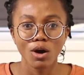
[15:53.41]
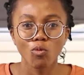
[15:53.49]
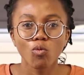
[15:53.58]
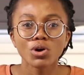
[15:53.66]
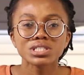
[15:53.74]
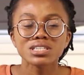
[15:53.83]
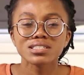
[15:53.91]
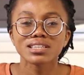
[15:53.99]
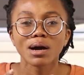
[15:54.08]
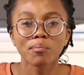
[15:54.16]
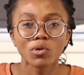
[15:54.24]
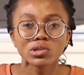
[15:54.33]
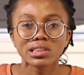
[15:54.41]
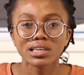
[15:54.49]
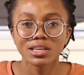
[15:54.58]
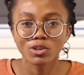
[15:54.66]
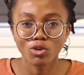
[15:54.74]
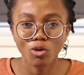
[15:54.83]
what is their
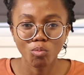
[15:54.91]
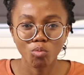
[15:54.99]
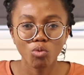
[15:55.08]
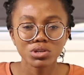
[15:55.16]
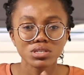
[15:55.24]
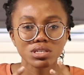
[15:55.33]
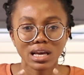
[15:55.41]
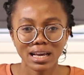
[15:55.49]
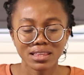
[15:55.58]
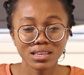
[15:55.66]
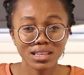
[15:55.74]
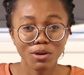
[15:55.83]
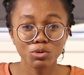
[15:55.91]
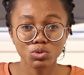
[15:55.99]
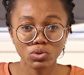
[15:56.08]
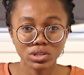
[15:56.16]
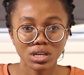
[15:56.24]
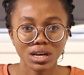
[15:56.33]
monthly income what is i think that was
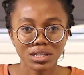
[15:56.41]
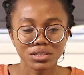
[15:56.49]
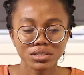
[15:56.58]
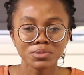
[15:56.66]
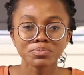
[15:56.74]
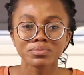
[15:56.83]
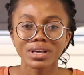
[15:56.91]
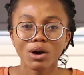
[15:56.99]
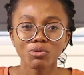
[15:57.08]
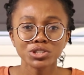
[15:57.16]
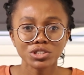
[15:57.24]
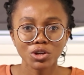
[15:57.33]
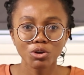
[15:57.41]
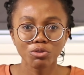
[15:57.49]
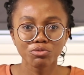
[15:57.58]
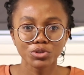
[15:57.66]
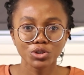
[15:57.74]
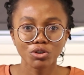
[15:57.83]
one thing i did i watched a
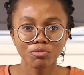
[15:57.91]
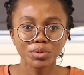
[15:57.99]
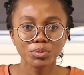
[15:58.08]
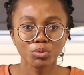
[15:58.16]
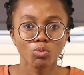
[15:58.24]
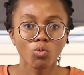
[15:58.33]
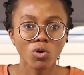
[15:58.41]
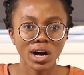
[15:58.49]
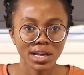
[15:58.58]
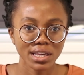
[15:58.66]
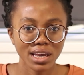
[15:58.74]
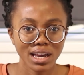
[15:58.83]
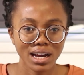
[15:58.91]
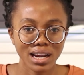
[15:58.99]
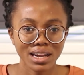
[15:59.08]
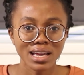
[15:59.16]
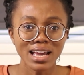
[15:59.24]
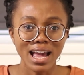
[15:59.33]
lot of video of people who are here
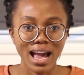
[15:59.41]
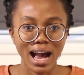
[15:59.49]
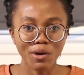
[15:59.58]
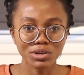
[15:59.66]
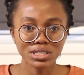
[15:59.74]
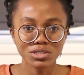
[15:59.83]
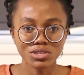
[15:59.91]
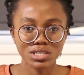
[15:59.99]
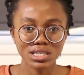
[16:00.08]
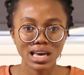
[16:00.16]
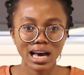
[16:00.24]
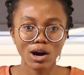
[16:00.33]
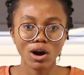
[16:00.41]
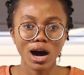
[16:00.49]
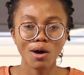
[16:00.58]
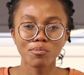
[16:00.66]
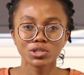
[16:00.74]
and i wanted to see how